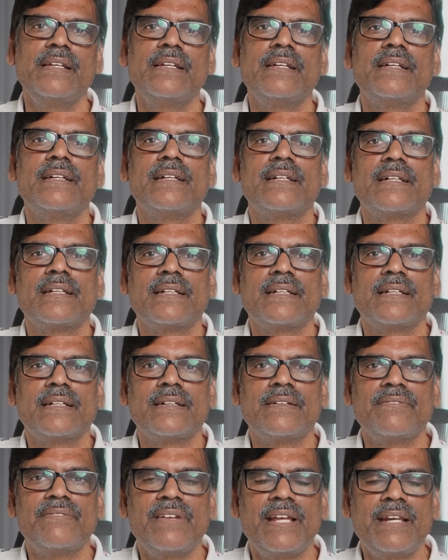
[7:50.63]

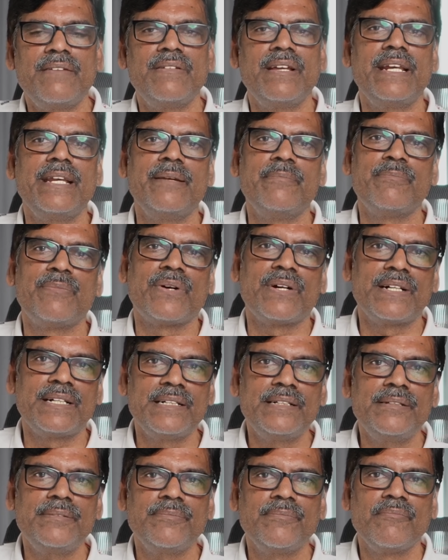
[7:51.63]
very, very
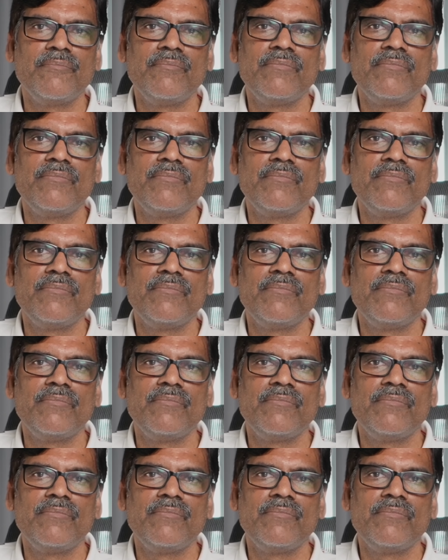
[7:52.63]
important.